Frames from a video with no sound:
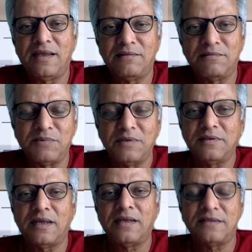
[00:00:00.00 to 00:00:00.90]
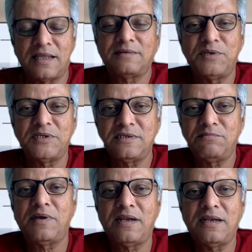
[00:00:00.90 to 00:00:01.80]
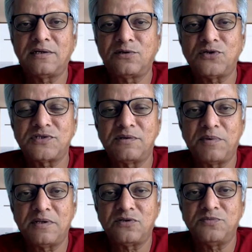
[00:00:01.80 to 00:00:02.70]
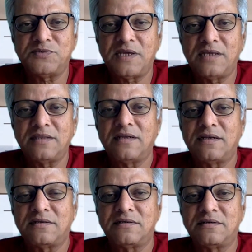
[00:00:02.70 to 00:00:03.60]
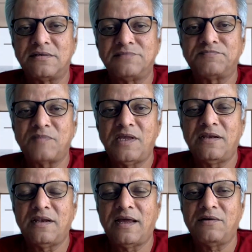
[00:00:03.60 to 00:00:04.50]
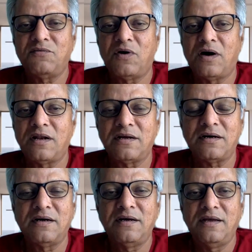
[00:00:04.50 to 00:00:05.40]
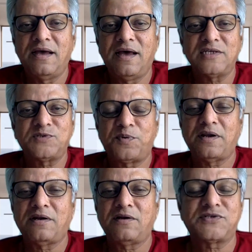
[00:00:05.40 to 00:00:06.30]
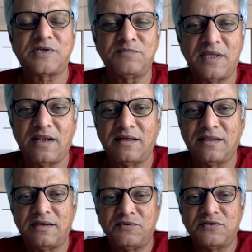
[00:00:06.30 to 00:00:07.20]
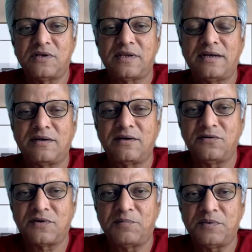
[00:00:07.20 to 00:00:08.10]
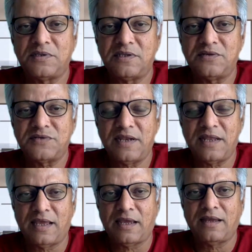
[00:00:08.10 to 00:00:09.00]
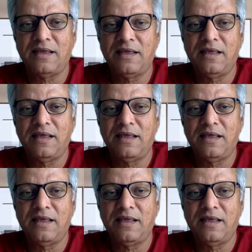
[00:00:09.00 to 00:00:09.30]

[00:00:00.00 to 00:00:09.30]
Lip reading: And that Bishan Bedi had tossed a pill to him saying that he'd had one aspirin or something like that, which will get rid of Kapil Dev's headache.